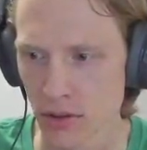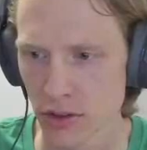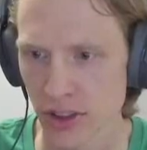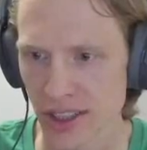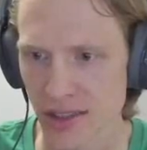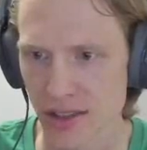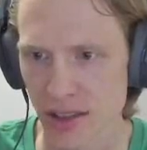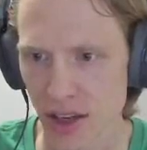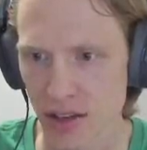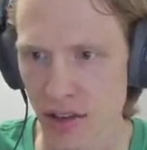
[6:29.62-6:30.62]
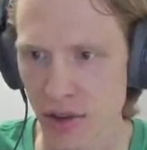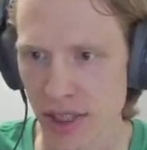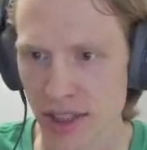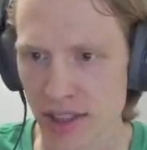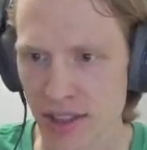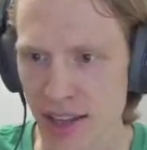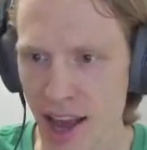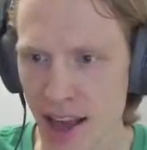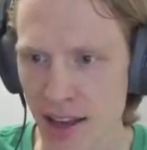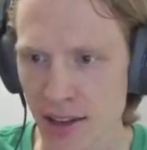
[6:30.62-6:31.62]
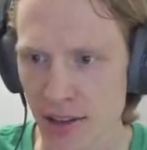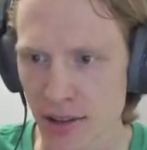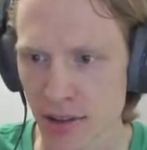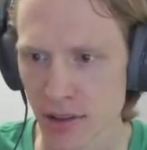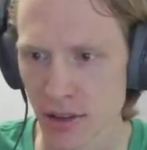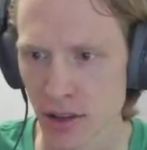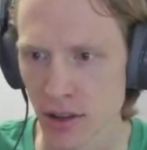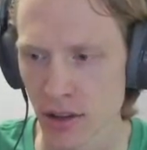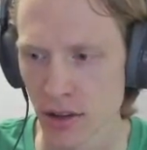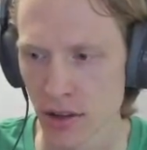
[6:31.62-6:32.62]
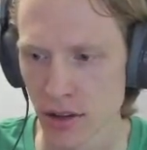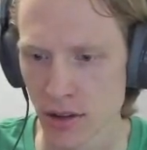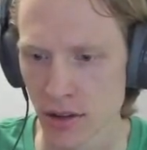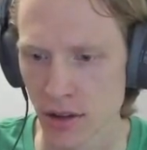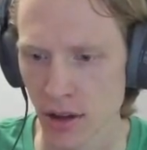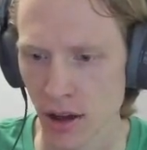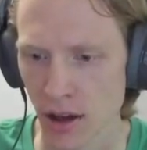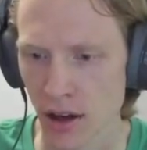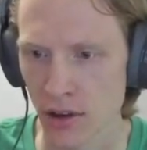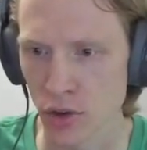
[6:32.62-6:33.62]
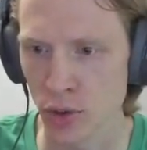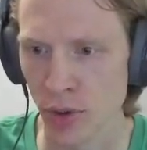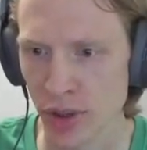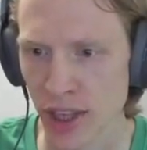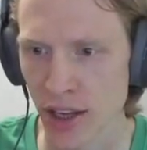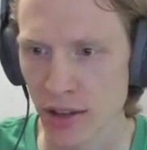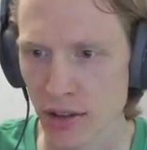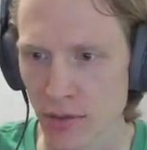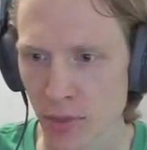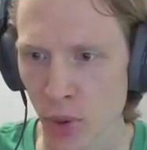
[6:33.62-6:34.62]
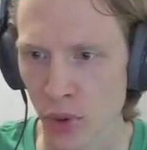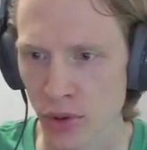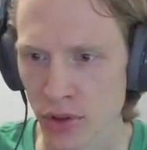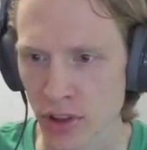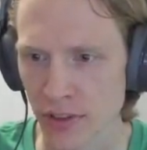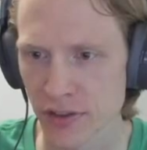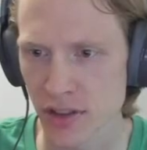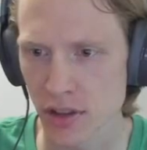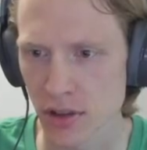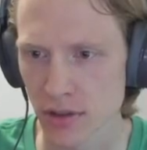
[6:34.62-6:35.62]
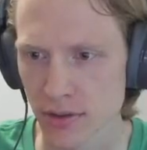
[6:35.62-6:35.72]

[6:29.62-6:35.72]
So that's 6. So you need 10 Oubliette portal glyphs.